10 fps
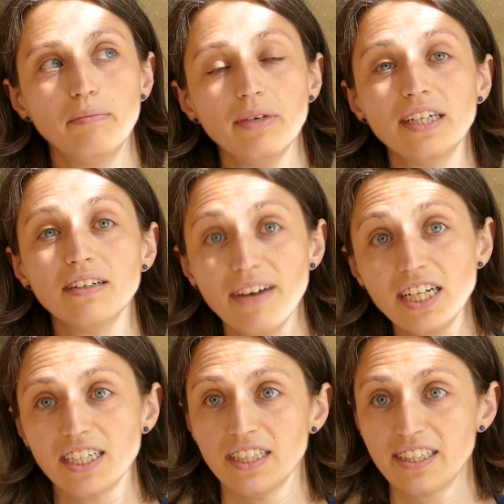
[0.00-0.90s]

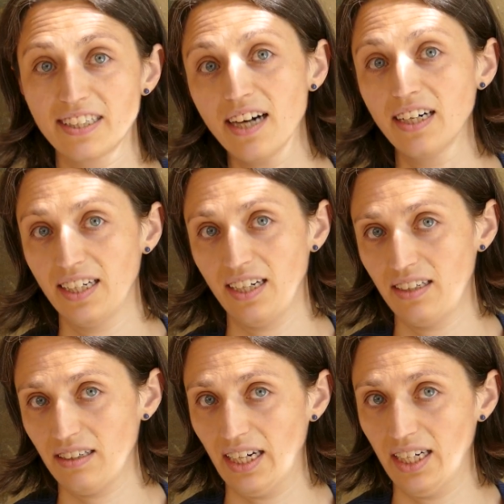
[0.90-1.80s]
interventions targeted
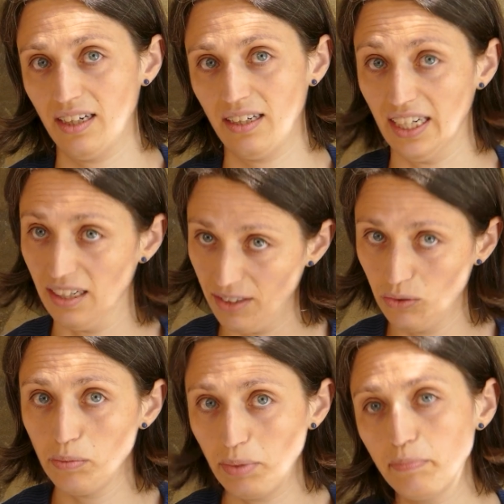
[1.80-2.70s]
at
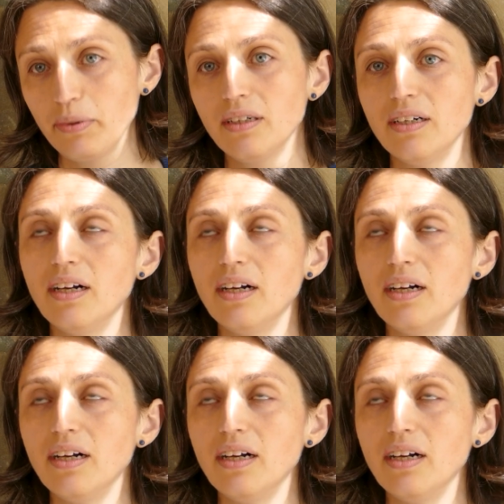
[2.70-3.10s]
individual people,